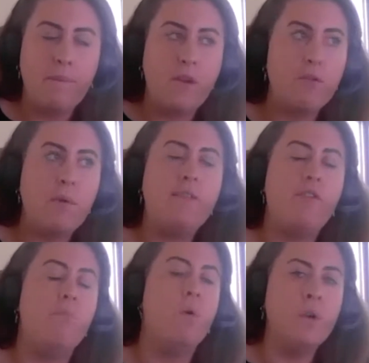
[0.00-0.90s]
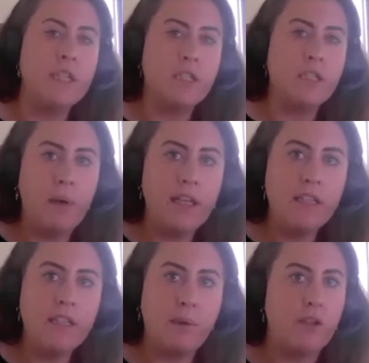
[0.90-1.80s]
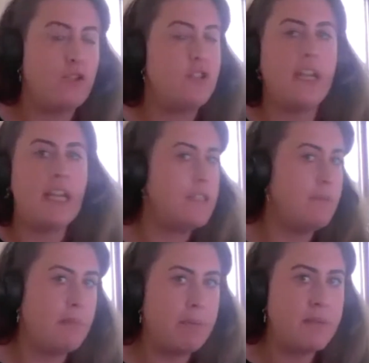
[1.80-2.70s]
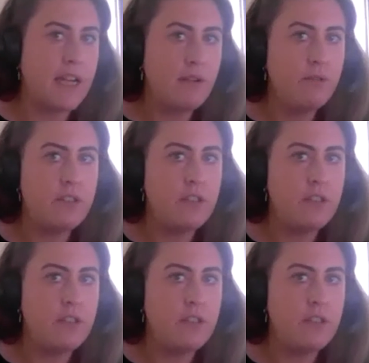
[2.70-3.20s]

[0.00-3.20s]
you have to be even more disciplined because your day isn't mapped out,